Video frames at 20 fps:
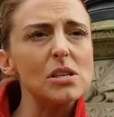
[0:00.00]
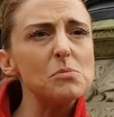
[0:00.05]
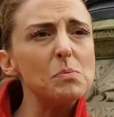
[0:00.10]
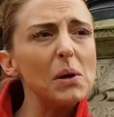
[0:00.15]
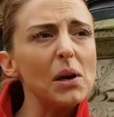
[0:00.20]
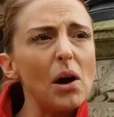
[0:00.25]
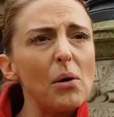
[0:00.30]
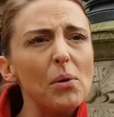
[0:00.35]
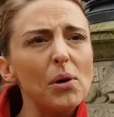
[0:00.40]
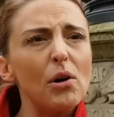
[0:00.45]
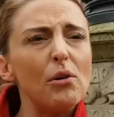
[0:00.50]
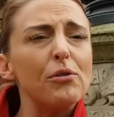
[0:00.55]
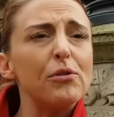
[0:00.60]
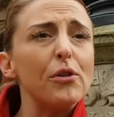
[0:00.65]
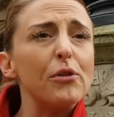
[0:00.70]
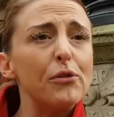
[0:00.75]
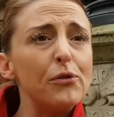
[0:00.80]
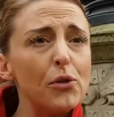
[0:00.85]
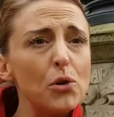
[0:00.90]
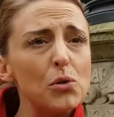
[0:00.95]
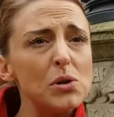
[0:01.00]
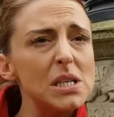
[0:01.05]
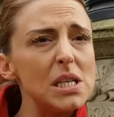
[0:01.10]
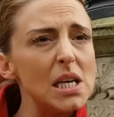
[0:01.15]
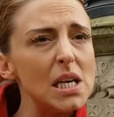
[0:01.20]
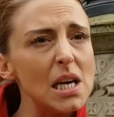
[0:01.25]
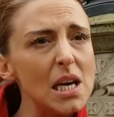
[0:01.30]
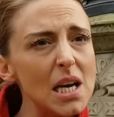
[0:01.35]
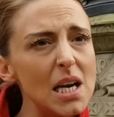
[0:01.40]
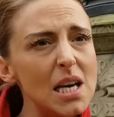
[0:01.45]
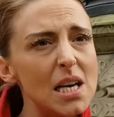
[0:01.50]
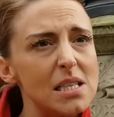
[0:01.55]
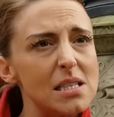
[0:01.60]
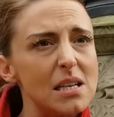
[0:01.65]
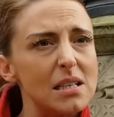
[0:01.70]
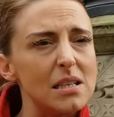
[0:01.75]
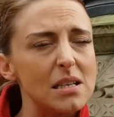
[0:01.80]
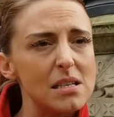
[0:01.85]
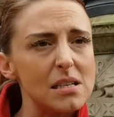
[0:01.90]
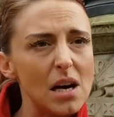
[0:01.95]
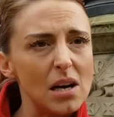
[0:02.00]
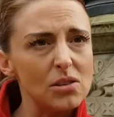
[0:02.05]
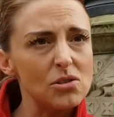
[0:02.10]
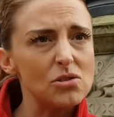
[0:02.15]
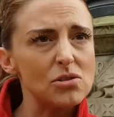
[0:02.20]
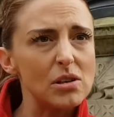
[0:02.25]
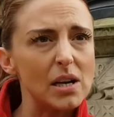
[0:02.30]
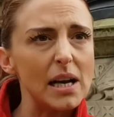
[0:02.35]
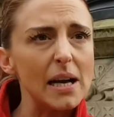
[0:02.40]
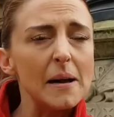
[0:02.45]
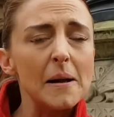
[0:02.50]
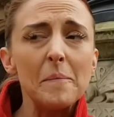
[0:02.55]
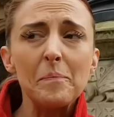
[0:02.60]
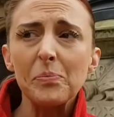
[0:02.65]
it's been going on for 40 years in this country.